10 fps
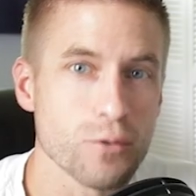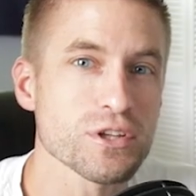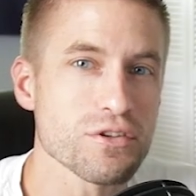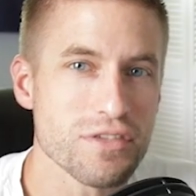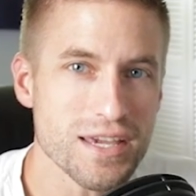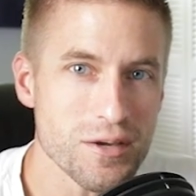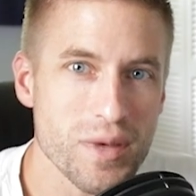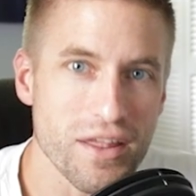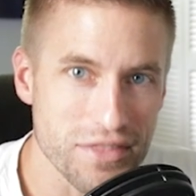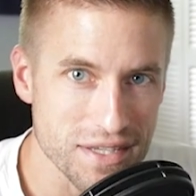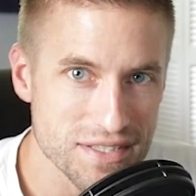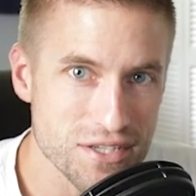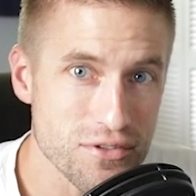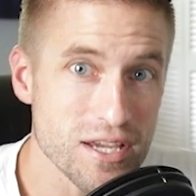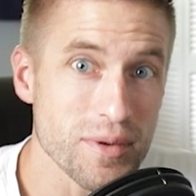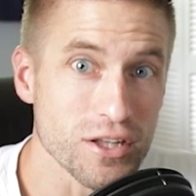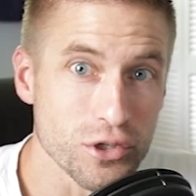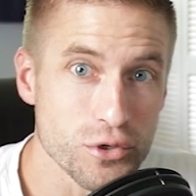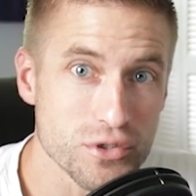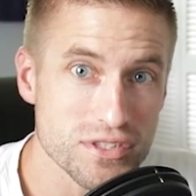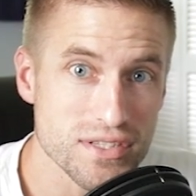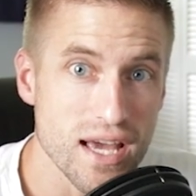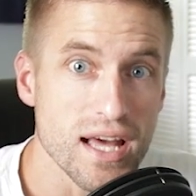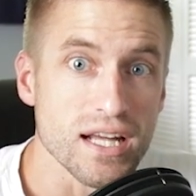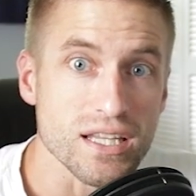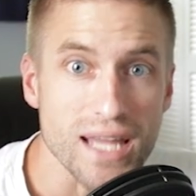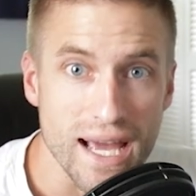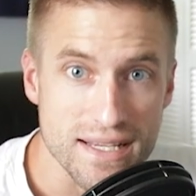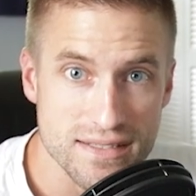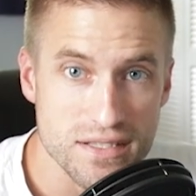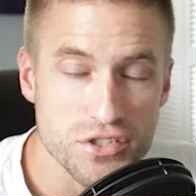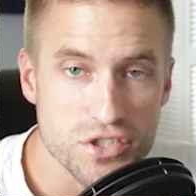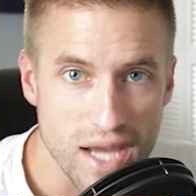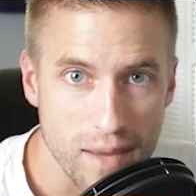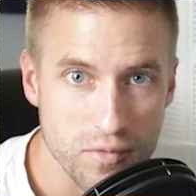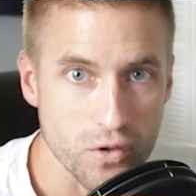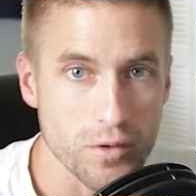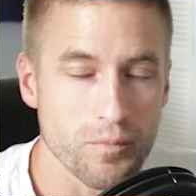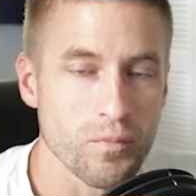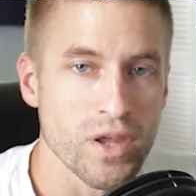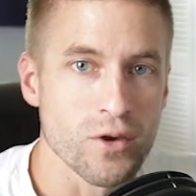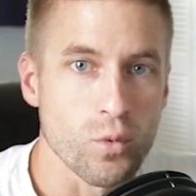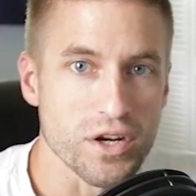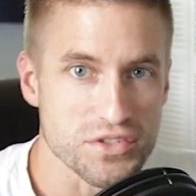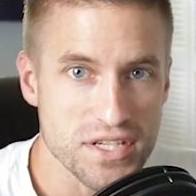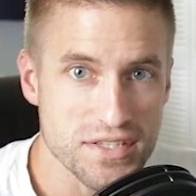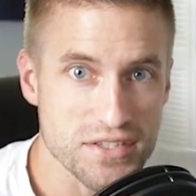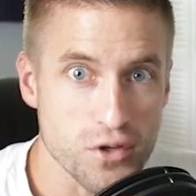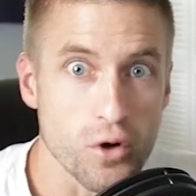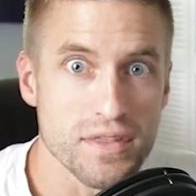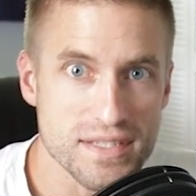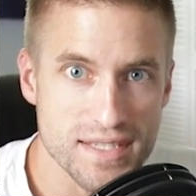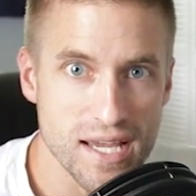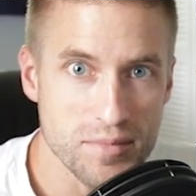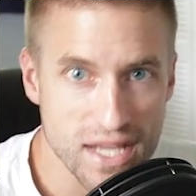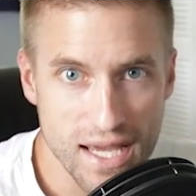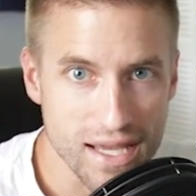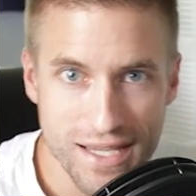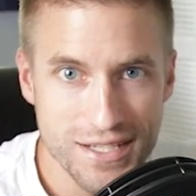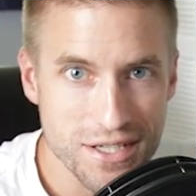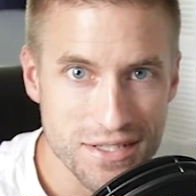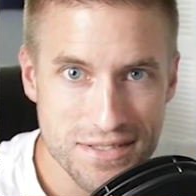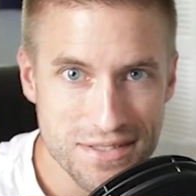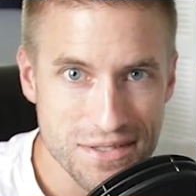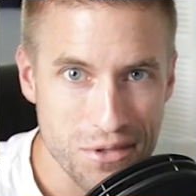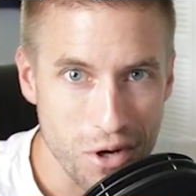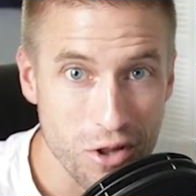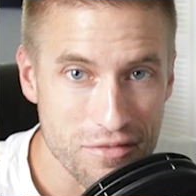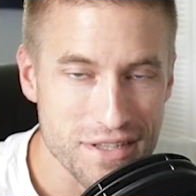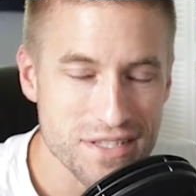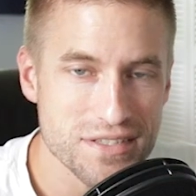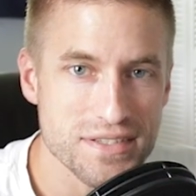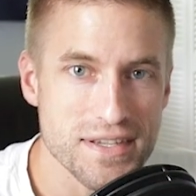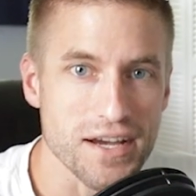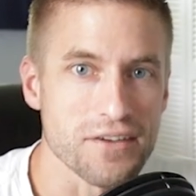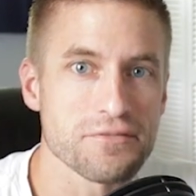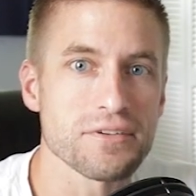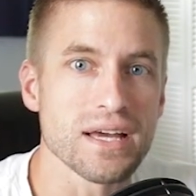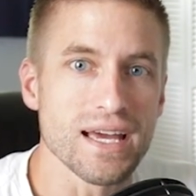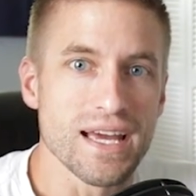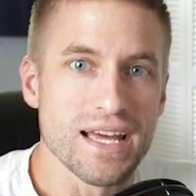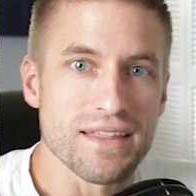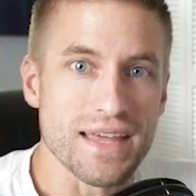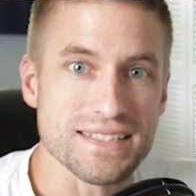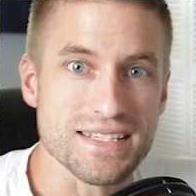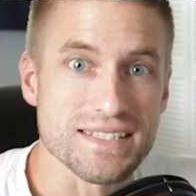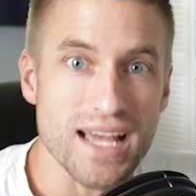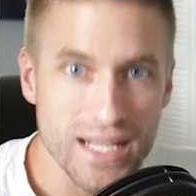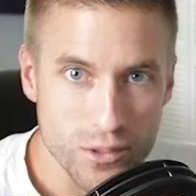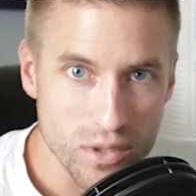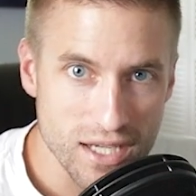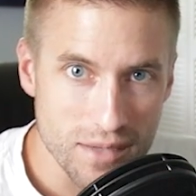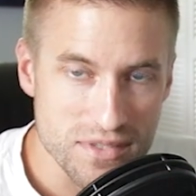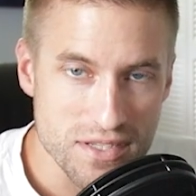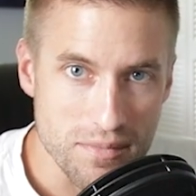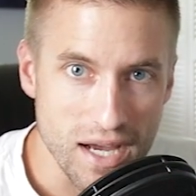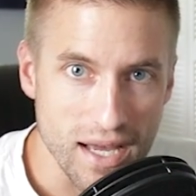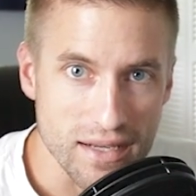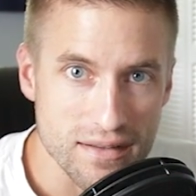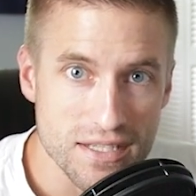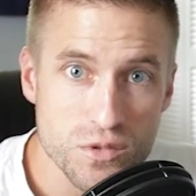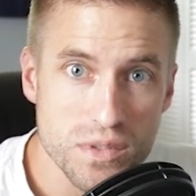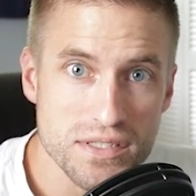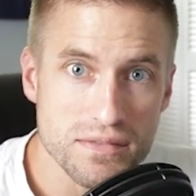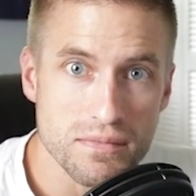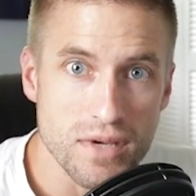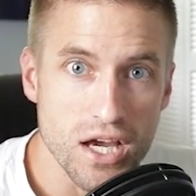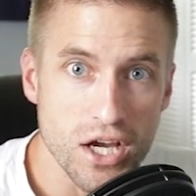Now, when you think about this, and you think about Luke's last chapter, where Jesus, on the same day, he does, you know, all of this stuff, that's exactly what comes to mind. This was